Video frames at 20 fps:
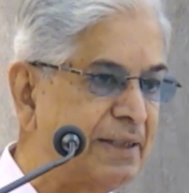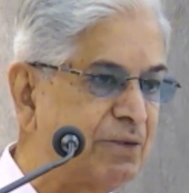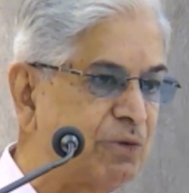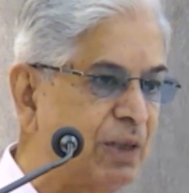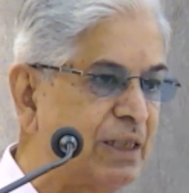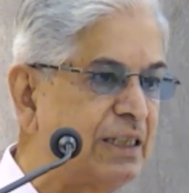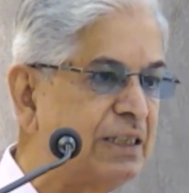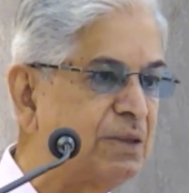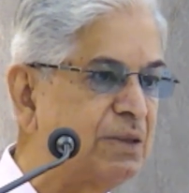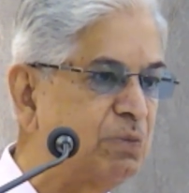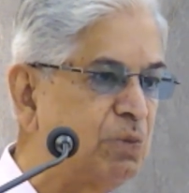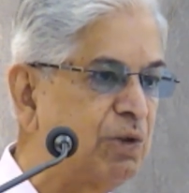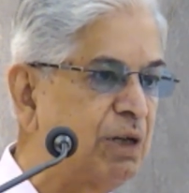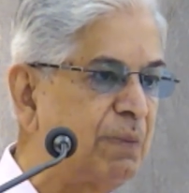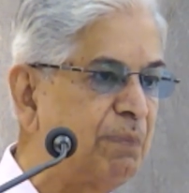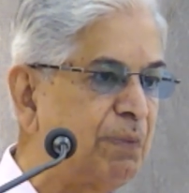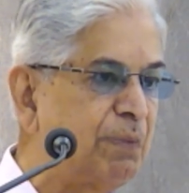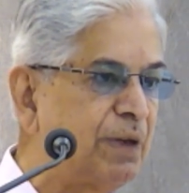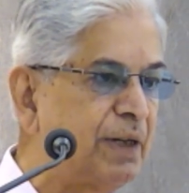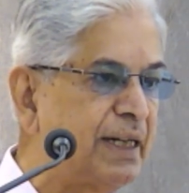What is more
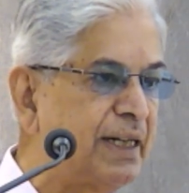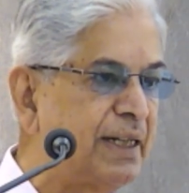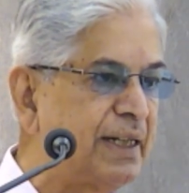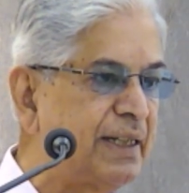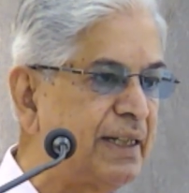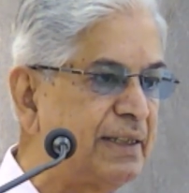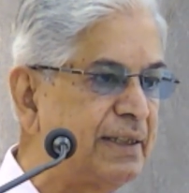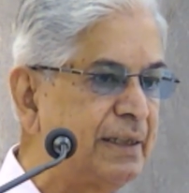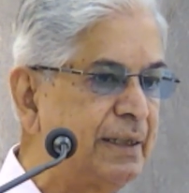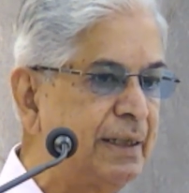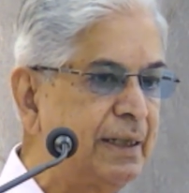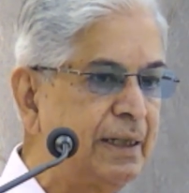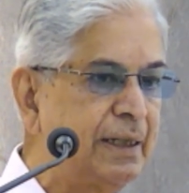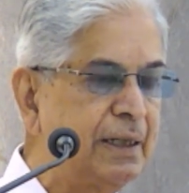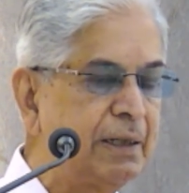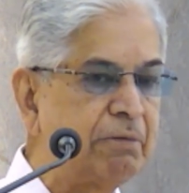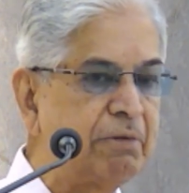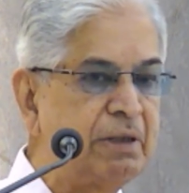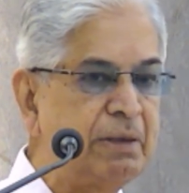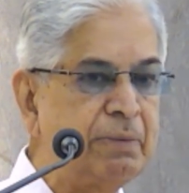important is
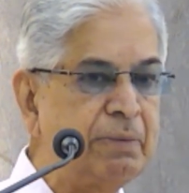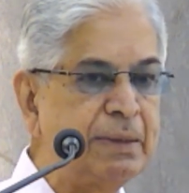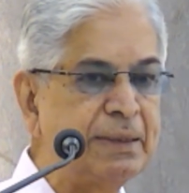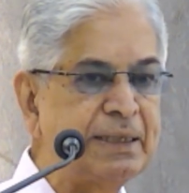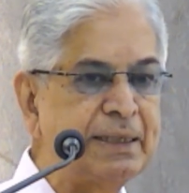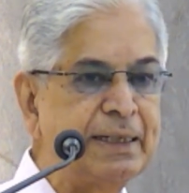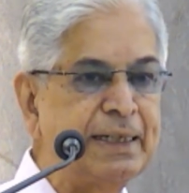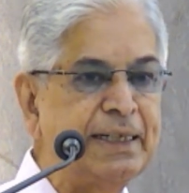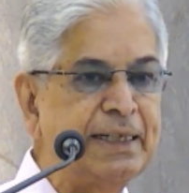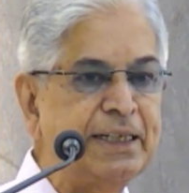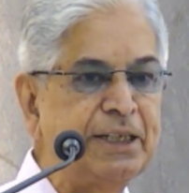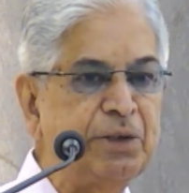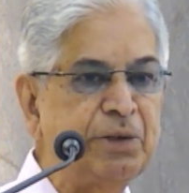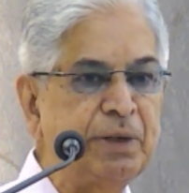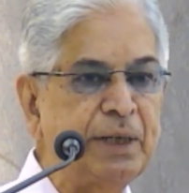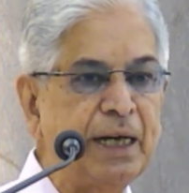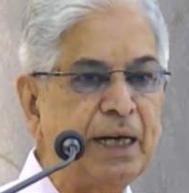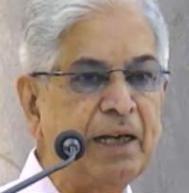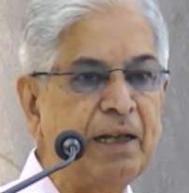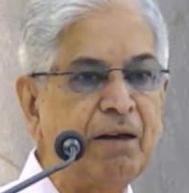we must get into
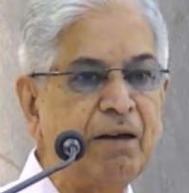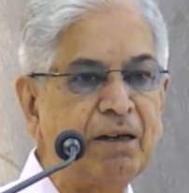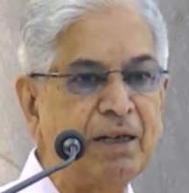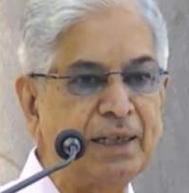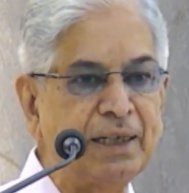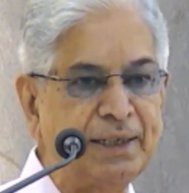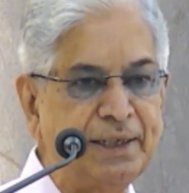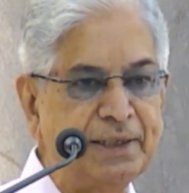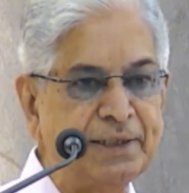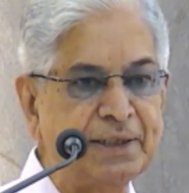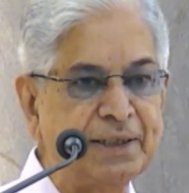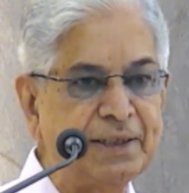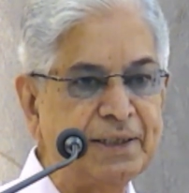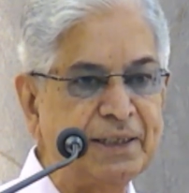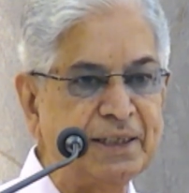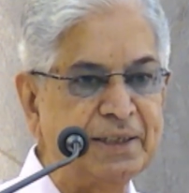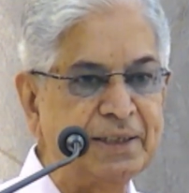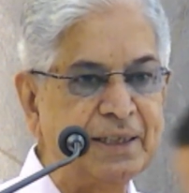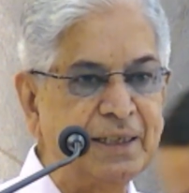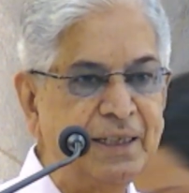dialogue and
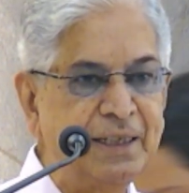discussion.